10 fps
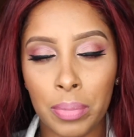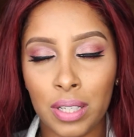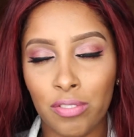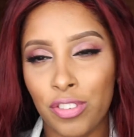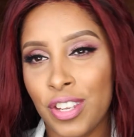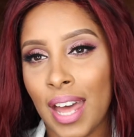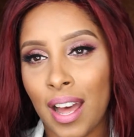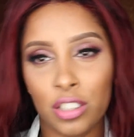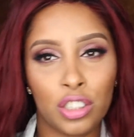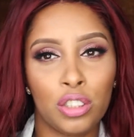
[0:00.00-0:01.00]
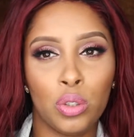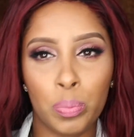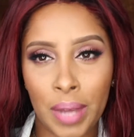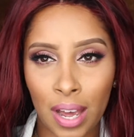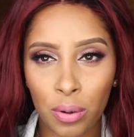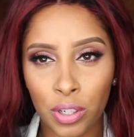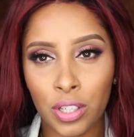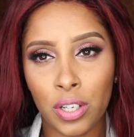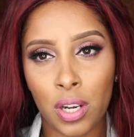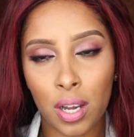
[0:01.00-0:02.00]
But for that, I'll just use
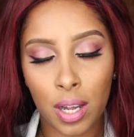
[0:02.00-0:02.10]
powder.